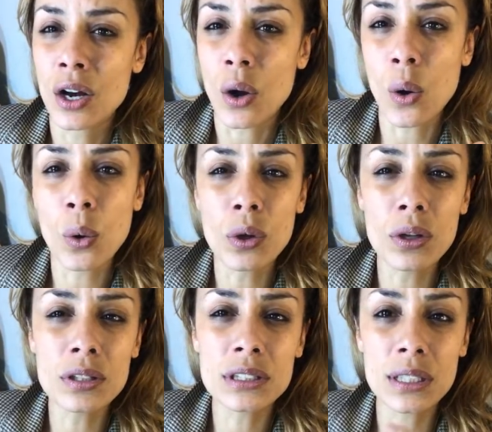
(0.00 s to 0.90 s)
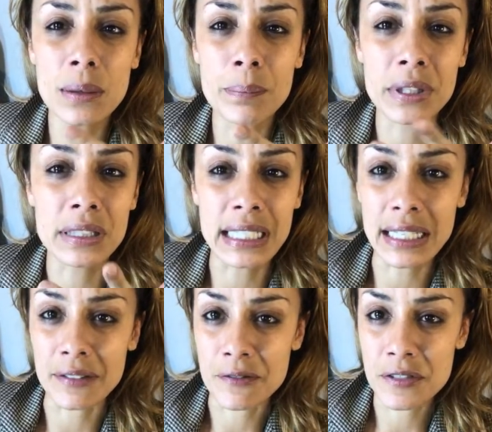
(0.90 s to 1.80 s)
old
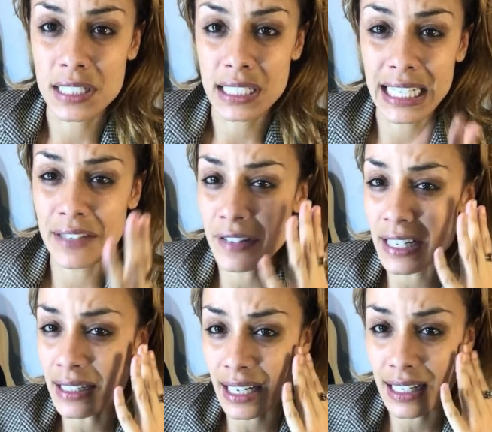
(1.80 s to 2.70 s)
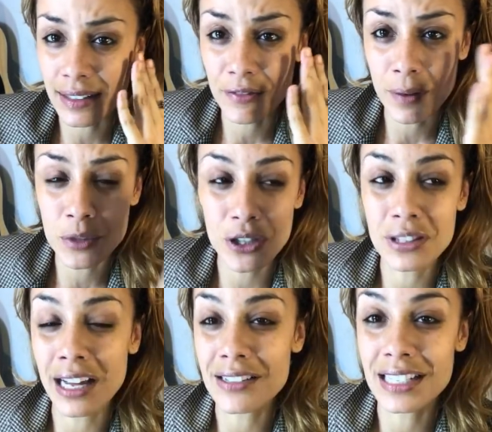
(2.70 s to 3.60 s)
beliefs, even from
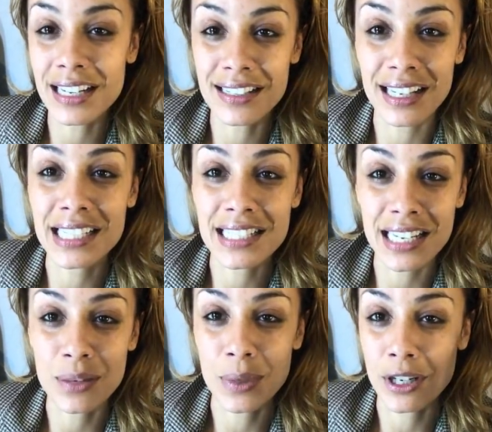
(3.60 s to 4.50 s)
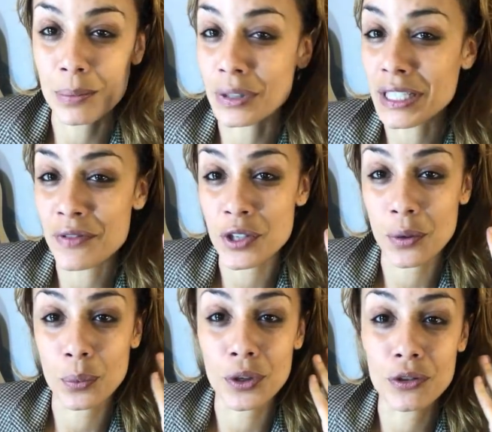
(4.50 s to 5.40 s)
2019, when our beliefs
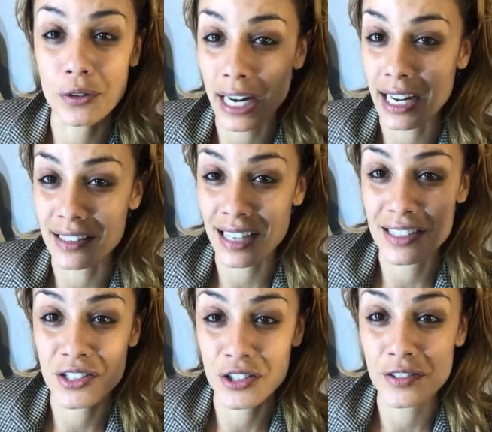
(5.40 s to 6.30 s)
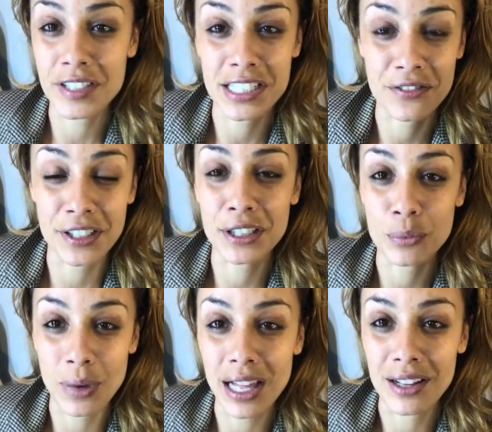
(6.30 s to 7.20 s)
were great and served us very
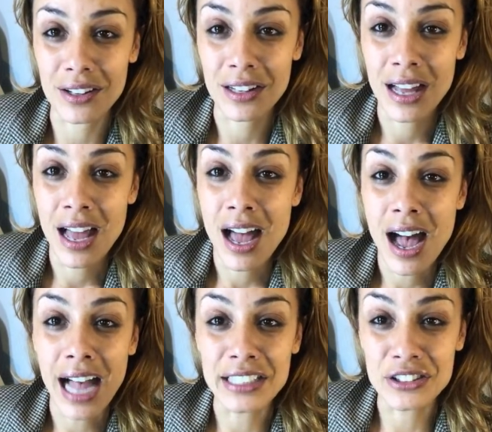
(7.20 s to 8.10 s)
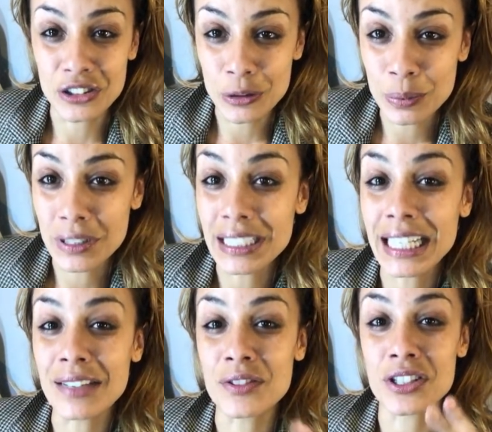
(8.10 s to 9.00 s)
well. I do
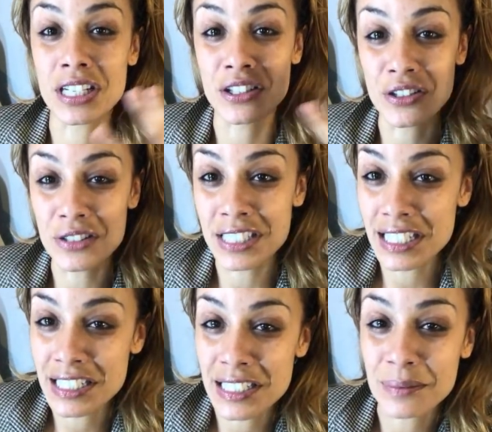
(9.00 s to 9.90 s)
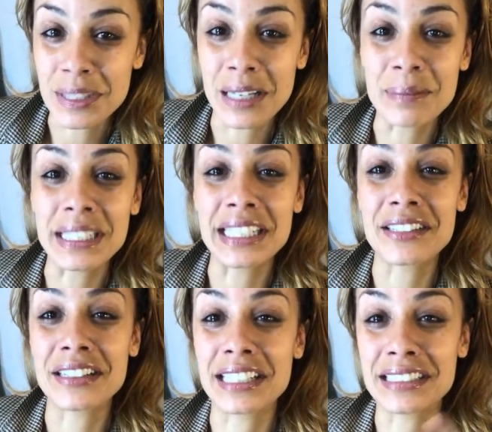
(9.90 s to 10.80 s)
believe there's a new system coming
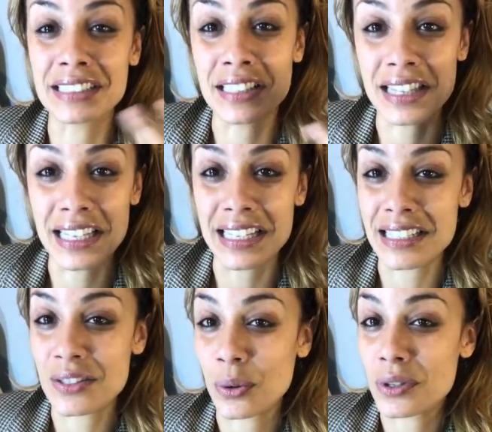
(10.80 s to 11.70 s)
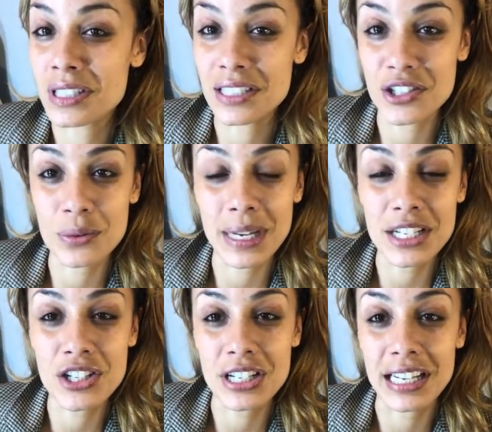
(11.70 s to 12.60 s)
here into this whole
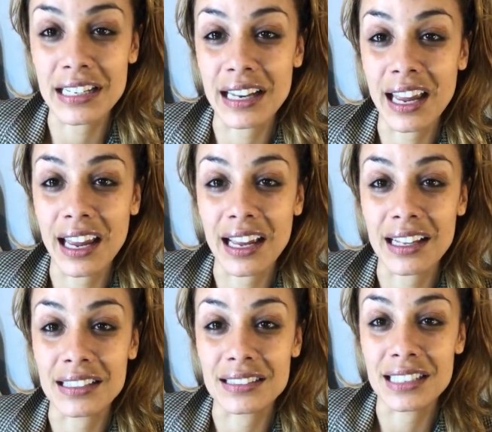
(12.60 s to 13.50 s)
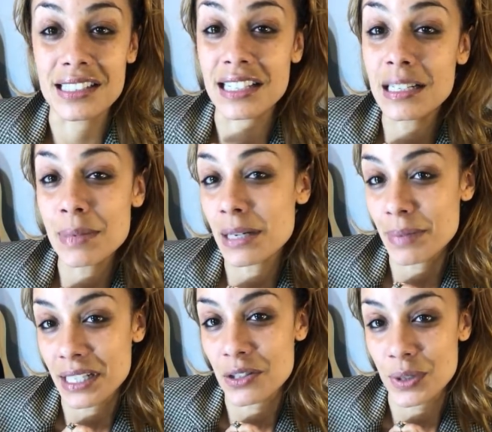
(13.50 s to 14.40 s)
situation, and it's going to be a
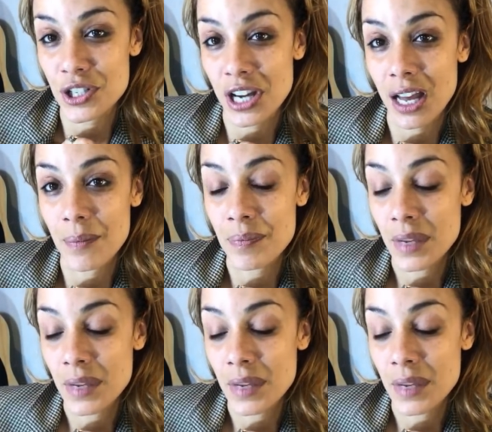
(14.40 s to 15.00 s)
big switch up.